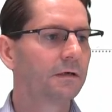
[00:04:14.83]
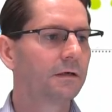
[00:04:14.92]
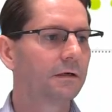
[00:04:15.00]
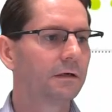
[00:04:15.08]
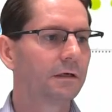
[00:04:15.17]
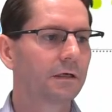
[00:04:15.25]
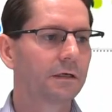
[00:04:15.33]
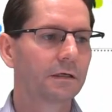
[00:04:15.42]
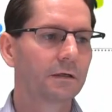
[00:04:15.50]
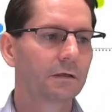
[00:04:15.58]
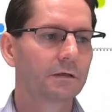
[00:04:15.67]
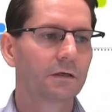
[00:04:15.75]
And
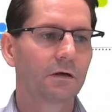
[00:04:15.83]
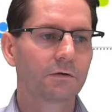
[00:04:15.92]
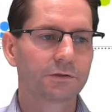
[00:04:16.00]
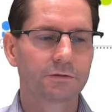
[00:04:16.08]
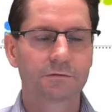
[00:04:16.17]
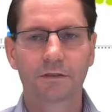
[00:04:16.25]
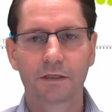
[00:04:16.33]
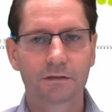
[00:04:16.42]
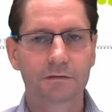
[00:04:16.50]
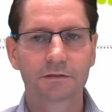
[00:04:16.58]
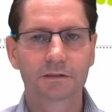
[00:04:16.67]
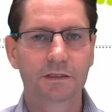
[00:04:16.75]
I showed that
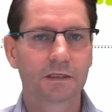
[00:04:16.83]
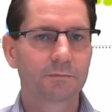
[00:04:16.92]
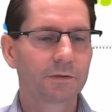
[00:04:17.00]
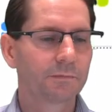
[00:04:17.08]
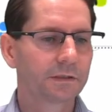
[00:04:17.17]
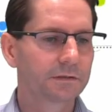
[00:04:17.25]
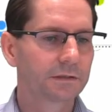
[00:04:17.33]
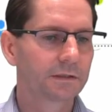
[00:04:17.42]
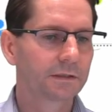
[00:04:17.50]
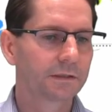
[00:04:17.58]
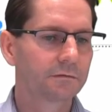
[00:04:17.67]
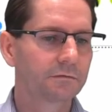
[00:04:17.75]
disclaimer
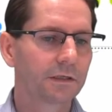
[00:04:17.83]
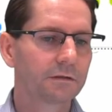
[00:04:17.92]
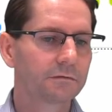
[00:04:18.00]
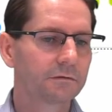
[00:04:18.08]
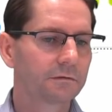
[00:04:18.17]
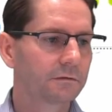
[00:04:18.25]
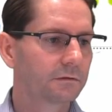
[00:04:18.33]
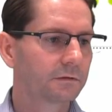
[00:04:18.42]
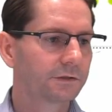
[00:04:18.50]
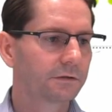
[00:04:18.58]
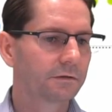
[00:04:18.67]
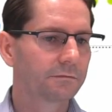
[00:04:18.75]
basically around
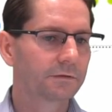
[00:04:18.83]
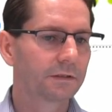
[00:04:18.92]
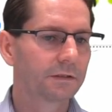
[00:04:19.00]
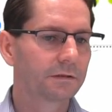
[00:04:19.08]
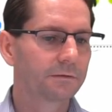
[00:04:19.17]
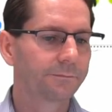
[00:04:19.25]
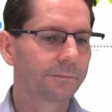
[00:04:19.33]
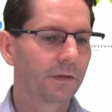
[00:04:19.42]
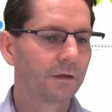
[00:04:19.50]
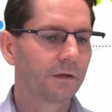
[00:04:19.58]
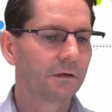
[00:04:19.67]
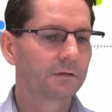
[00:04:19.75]
sharing of the data.
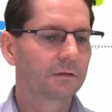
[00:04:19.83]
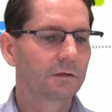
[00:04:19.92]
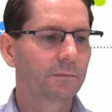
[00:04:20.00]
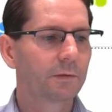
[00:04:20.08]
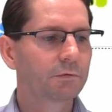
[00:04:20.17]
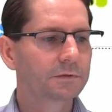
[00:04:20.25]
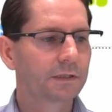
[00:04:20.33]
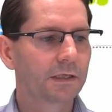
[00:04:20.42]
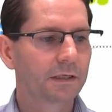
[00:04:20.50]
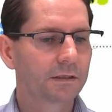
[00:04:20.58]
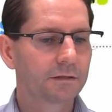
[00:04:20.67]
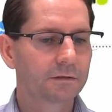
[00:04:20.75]
So the bubbles
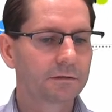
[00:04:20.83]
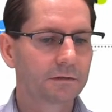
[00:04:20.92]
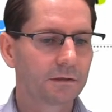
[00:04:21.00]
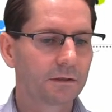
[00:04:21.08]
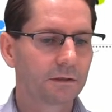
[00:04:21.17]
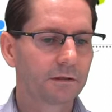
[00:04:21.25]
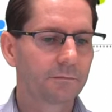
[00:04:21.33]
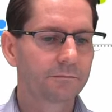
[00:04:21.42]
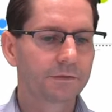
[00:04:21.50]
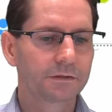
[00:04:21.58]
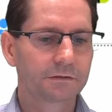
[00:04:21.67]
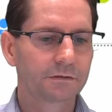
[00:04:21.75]
layer,
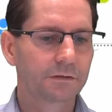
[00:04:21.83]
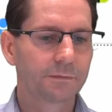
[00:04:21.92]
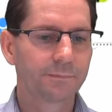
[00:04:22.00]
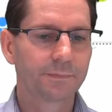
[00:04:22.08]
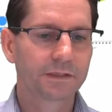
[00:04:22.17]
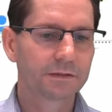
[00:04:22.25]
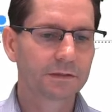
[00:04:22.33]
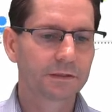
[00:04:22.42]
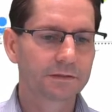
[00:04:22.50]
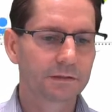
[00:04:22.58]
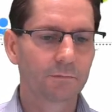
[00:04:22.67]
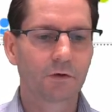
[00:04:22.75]
just so there's basically
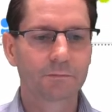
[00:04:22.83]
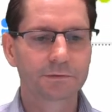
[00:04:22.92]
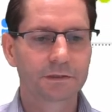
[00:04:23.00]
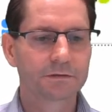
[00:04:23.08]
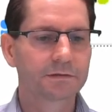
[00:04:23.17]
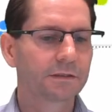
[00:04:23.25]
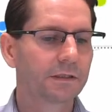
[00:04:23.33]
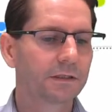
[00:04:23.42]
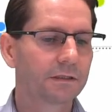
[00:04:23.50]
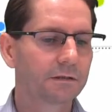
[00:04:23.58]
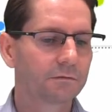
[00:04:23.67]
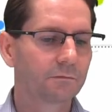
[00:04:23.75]
some options
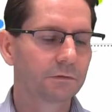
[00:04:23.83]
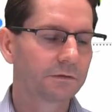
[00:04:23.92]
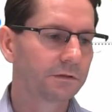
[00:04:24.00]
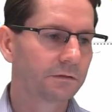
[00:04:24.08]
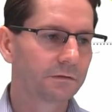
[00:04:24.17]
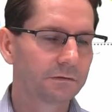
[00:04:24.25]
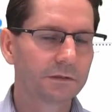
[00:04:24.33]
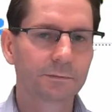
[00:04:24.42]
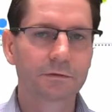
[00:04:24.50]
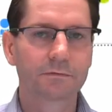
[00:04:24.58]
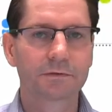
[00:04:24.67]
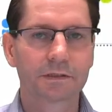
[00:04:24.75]
there,
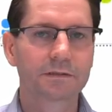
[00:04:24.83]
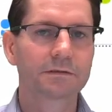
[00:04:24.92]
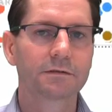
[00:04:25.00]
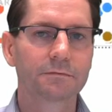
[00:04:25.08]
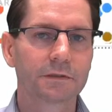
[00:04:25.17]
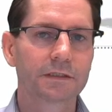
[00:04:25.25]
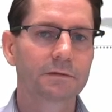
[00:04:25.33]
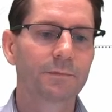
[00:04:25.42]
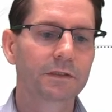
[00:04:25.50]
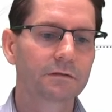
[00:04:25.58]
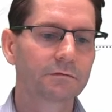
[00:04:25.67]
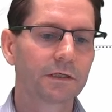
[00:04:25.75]
typical things that you would
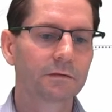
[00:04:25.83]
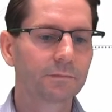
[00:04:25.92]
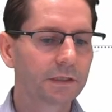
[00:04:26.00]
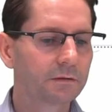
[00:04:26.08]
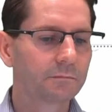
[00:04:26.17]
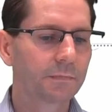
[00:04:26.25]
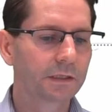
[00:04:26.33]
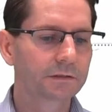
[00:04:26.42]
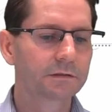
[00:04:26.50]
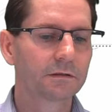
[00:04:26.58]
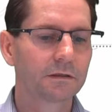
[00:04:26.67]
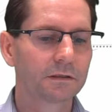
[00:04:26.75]
expect around min,
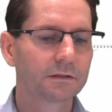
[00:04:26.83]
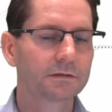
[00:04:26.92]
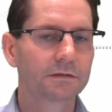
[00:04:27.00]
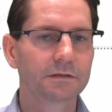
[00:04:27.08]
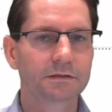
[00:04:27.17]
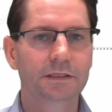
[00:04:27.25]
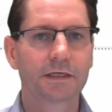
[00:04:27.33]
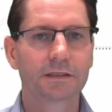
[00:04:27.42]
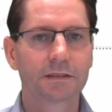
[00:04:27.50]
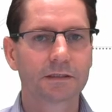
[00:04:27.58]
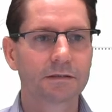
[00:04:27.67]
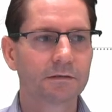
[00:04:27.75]
max size and the
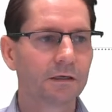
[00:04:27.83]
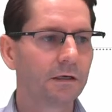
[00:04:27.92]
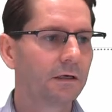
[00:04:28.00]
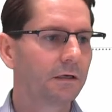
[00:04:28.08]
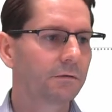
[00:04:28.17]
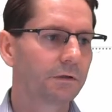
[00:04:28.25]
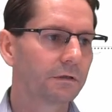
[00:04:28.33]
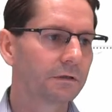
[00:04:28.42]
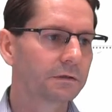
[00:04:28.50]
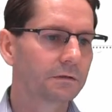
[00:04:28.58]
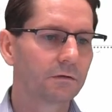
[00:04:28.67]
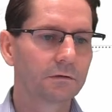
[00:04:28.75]
scaling, whether
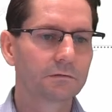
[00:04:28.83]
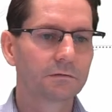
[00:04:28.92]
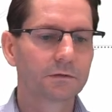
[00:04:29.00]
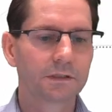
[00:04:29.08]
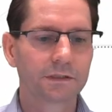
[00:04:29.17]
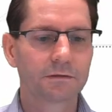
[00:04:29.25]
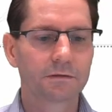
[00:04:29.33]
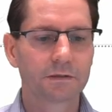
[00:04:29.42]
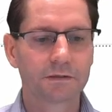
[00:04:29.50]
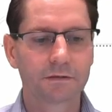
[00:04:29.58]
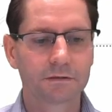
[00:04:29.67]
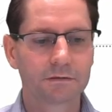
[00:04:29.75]
it's log or
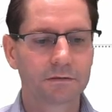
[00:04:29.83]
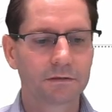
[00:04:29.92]
linear,